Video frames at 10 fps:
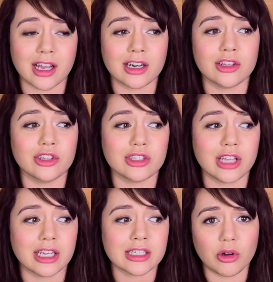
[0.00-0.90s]
kind of looked
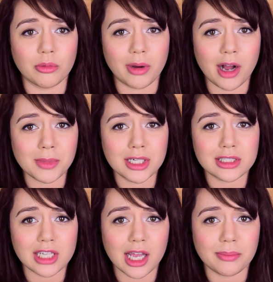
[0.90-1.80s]
like
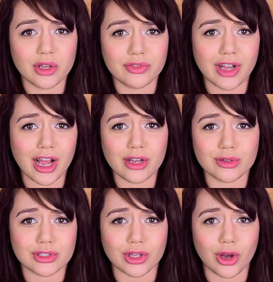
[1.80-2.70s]
Obama type of guy
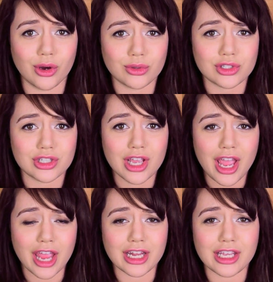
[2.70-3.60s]
who's the host
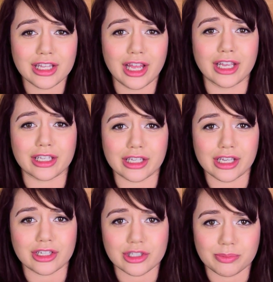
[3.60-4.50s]
and he like
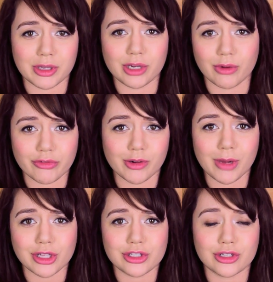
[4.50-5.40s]
gets big river
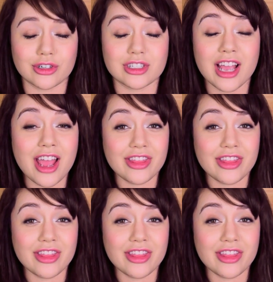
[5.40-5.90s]
monsters.